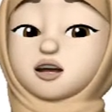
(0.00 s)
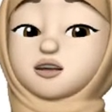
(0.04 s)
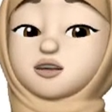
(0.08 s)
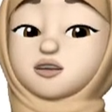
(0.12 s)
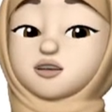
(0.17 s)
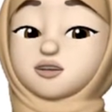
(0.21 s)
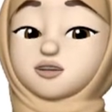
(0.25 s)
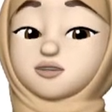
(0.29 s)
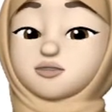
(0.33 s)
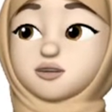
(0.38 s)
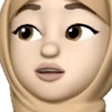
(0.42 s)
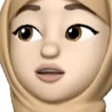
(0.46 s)
The
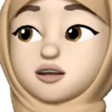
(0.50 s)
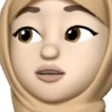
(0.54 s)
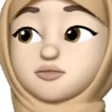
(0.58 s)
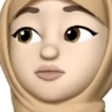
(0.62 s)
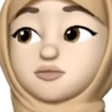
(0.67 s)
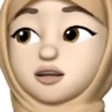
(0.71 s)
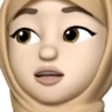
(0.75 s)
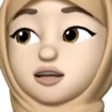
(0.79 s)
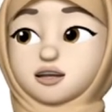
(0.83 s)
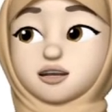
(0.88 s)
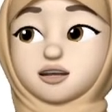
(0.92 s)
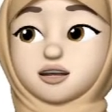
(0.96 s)
tunica
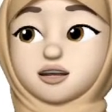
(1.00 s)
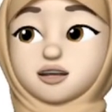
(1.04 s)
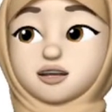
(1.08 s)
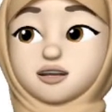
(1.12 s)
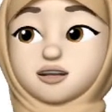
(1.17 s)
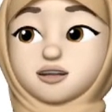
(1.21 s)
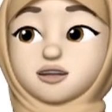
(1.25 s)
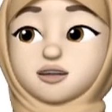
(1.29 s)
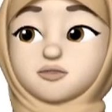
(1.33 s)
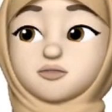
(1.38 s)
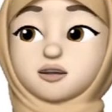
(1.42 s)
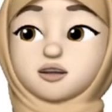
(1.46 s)
media
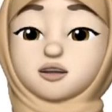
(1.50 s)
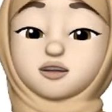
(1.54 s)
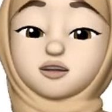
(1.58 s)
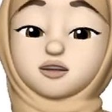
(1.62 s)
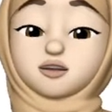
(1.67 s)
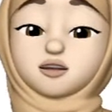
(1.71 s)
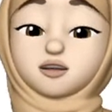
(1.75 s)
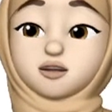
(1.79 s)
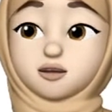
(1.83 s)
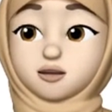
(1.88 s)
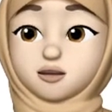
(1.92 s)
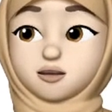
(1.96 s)
is the middle
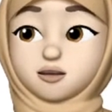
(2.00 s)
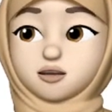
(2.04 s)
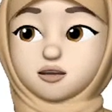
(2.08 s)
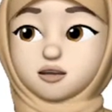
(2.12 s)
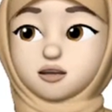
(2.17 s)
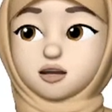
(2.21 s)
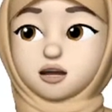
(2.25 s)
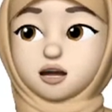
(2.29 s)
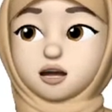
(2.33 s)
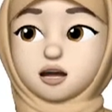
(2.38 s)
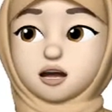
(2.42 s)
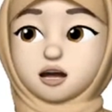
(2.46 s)
coat.
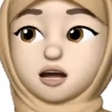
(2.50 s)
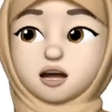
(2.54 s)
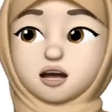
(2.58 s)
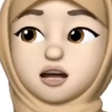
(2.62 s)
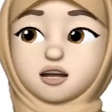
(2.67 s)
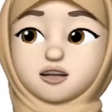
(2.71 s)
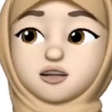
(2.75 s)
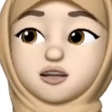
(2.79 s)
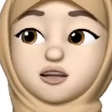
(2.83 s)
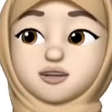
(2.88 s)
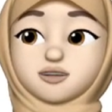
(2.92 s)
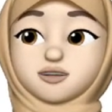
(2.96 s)

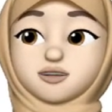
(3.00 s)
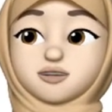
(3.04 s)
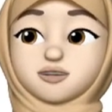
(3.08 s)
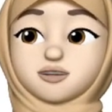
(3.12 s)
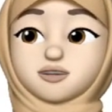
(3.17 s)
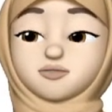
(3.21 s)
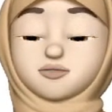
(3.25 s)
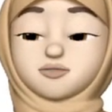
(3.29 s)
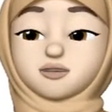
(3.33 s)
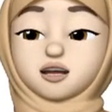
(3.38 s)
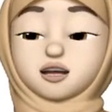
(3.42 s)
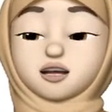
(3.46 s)
It
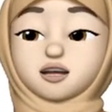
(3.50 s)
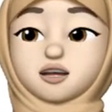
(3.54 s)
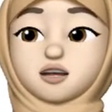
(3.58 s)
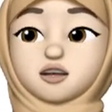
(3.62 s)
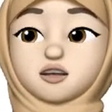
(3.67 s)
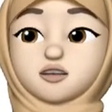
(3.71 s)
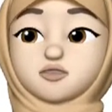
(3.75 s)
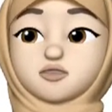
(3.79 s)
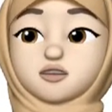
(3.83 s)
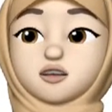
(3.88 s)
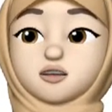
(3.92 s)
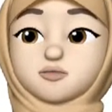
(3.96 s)
consists mainly
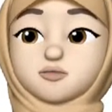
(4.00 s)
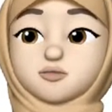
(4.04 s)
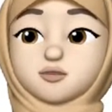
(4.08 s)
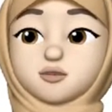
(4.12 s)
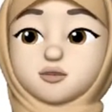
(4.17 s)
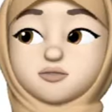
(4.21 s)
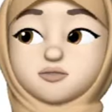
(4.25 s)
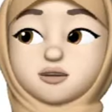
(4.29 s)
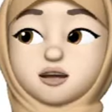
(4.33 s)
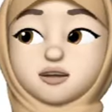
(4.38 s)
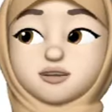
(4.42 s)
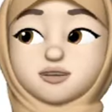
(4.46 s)
of
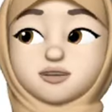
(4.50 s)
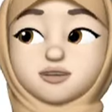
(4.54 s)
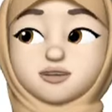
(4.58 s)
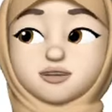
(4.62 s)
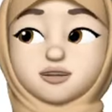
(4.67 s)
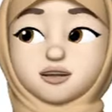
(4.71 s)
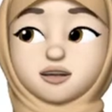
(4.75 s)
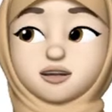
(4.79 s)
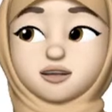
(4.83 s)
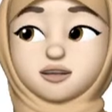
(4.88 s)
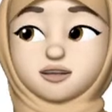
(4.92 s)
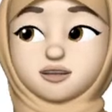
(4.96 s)
smooth muscle
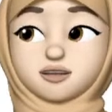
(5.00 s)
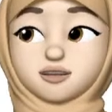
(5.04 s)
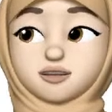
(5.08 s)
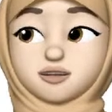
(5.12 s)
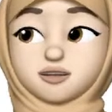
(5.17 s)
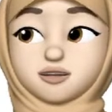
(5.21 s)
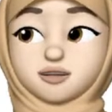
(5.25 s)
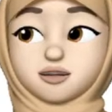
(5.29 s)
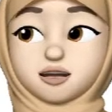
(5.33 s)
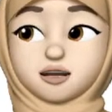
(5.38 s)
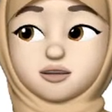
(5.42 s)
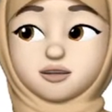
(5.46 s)
cells
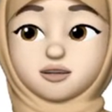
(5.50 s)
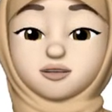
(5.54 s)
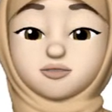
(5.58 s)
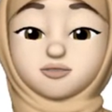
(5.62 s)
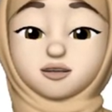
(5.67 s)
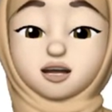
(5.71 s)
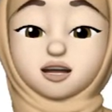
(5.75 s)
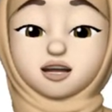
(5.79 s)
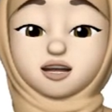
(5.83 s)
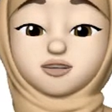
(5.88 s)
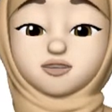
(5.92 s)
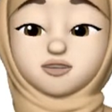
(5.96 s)
surrounded
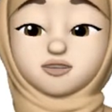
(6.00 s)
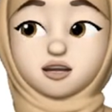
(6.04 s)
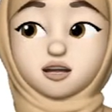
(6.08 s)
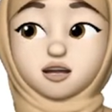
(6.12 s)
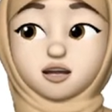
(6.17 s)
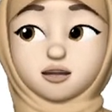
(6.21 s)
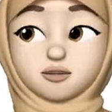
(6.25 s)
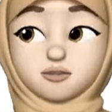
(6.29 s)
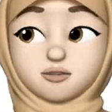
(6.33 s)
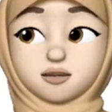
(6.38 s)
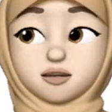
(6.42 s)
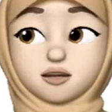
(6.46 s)
by a
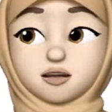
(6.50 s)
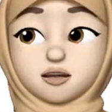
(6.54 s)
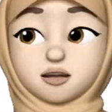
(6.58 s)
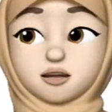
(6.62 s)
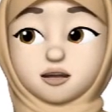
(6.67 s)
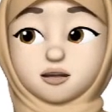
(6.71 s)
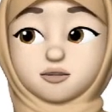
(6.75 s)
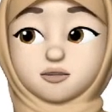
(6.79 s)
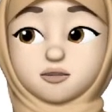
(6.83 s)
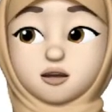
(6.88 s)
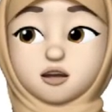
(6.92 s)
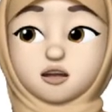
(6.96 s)
variable
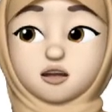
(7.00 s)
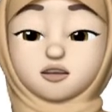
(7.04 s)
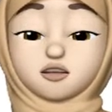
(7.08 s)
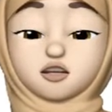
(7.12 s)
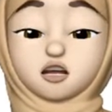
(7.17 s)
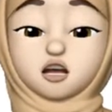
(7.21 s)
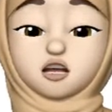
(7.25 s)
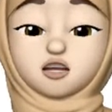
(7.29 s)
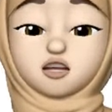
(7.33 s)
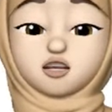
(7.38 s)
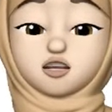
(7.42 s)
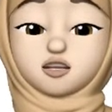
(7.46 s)
number of
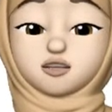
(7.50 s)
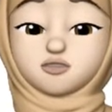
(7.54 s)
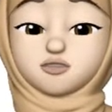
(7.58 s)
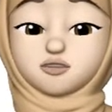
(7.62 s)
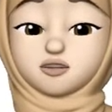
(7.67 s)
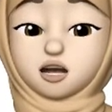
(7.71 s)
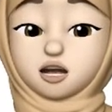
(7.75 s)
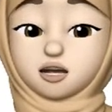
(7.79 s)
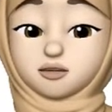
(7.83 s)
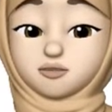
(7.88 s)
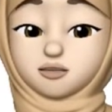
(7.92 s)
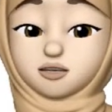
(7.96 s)
collagen
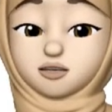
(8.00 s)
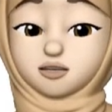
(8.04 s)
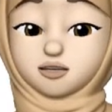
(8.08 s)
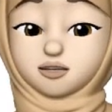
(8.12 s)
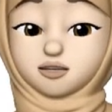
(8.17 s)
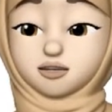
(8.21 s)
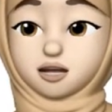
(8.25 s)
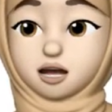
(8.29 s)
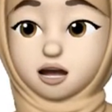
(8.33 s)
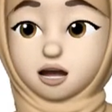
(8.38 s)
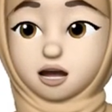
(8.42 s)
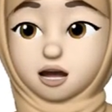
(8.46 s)

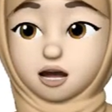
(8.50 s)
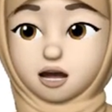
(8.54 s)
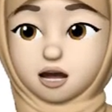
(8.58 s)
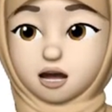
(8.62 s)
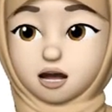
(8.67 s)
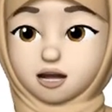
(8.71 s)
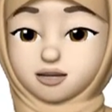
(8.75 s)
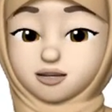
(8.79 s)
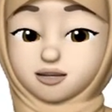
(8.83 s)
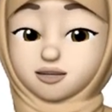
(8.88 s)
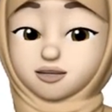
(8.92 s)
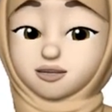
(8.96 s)
fibers,
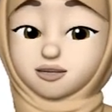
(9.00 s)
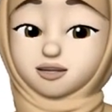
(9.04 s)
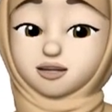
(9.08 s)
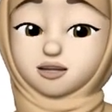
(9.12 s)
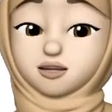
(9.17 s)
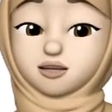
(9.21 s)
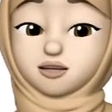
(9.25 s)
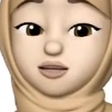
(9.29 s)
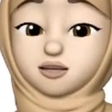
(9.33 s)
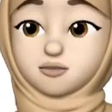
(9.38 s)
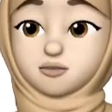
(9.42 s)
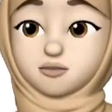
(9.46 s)

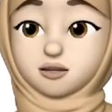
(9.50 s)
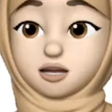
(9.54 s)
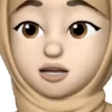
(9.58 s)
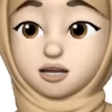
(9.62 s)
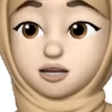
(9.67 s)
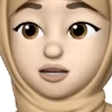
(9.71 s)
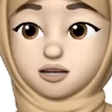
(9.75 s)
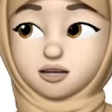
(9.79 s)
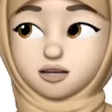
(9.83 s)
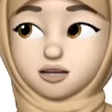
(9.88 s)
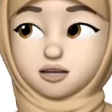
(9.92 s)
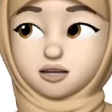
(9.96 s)
extracellular
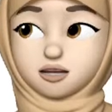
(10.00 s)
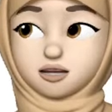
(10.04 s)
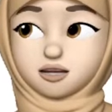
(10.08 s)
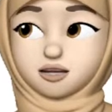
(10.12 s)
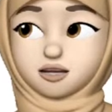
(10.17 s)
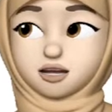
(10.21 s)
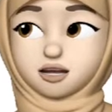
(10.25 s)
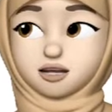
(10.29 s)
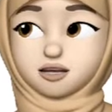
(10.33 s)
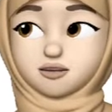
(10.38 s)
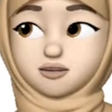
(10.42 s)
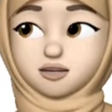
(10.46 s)
matrix,
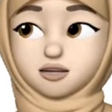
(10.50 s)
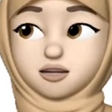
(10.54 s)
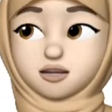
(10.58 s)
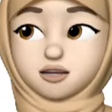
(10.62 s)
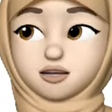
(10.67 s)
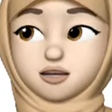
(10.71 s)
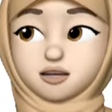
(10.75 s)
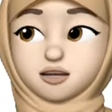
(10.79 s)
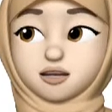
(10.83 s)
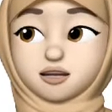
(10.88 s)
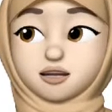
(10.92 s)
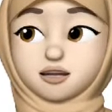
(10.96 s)
and
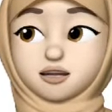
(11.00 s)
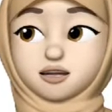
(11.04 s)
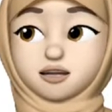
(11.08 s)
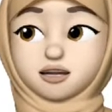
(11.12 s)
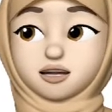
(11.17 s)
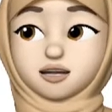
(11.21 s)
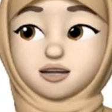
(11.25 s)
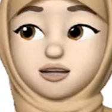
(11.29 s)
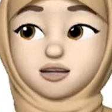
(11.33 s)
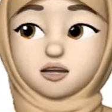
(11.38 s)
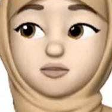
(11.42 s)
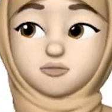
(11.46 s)
fenestrated
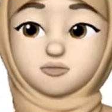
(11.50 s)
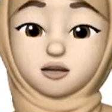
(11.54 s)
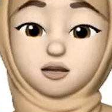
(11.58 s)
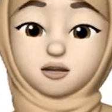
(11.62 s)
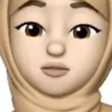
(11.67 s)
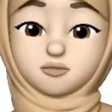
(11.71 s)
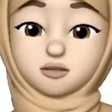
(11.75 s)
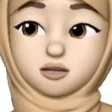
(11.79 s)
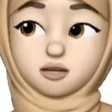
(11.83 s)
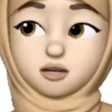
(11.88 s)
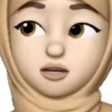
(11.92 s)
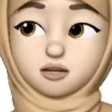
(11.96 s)
elastic
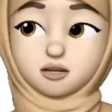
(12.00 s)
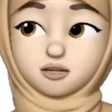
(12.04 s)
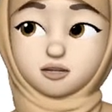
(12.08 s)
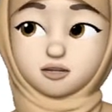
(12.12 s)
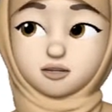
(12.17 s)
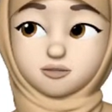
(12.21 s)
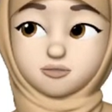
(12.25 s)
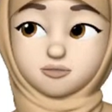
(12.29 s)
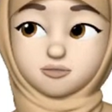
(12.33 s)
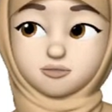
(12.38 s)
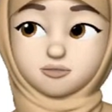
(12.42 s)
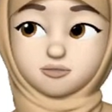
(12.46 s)

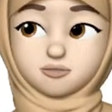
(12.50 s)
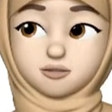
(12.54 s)
membranes.